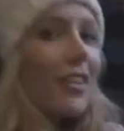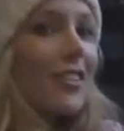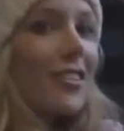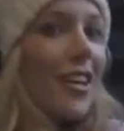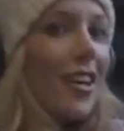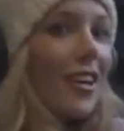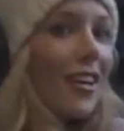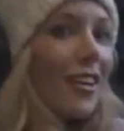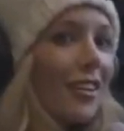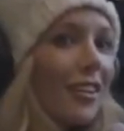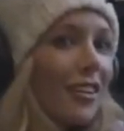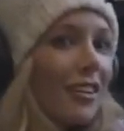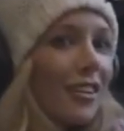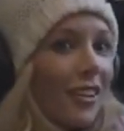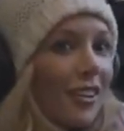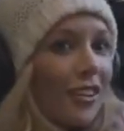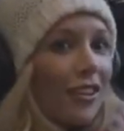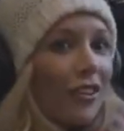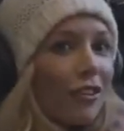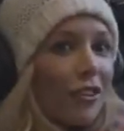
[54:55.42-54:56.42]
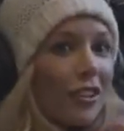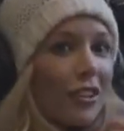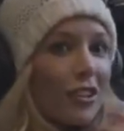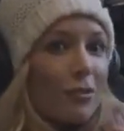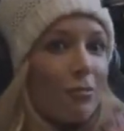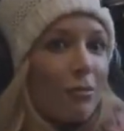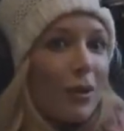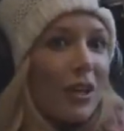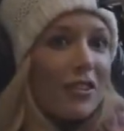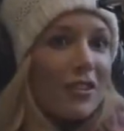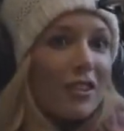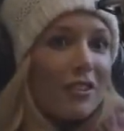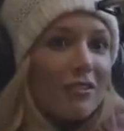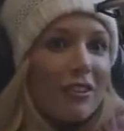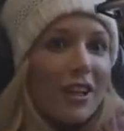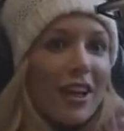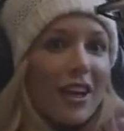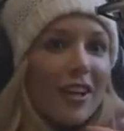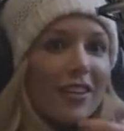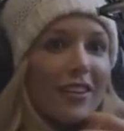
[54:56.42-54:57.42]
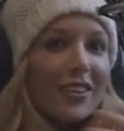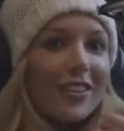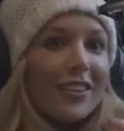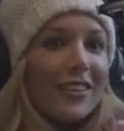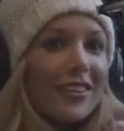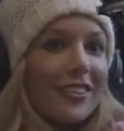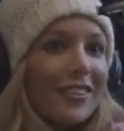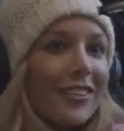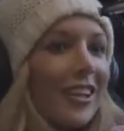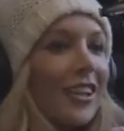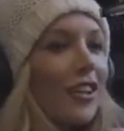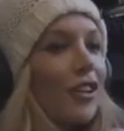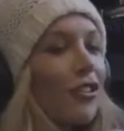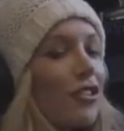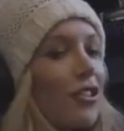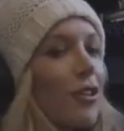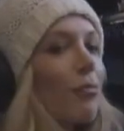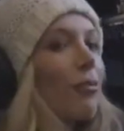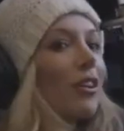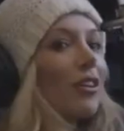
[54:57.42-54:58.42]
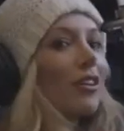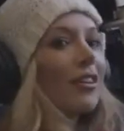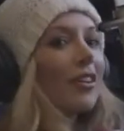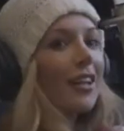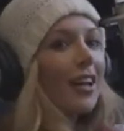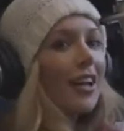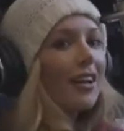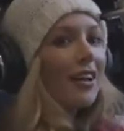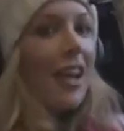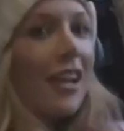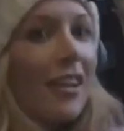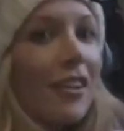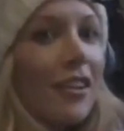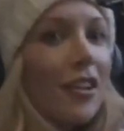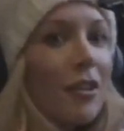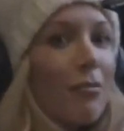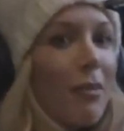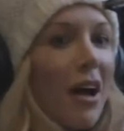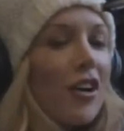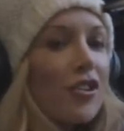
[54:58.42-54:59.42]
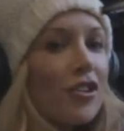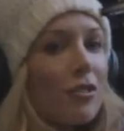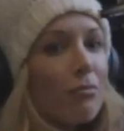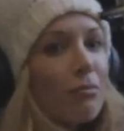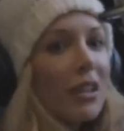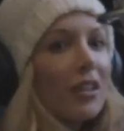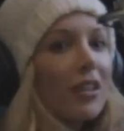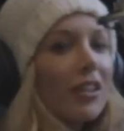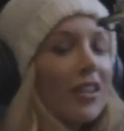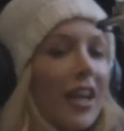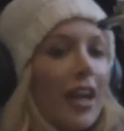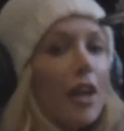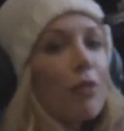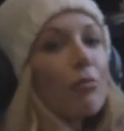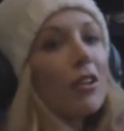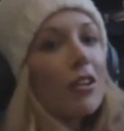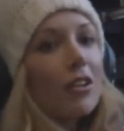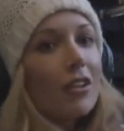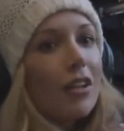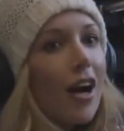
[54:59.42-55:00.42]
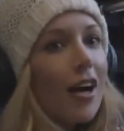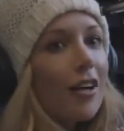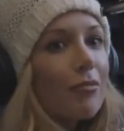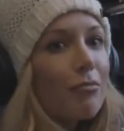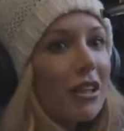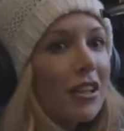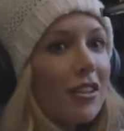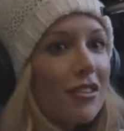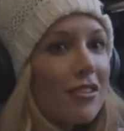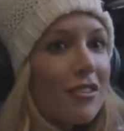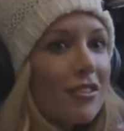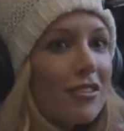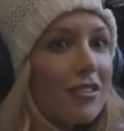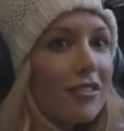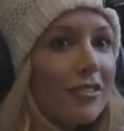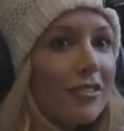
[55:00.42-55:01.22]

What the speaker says: it's like you're expressive and you're someone that I could imagine being on camera a lot because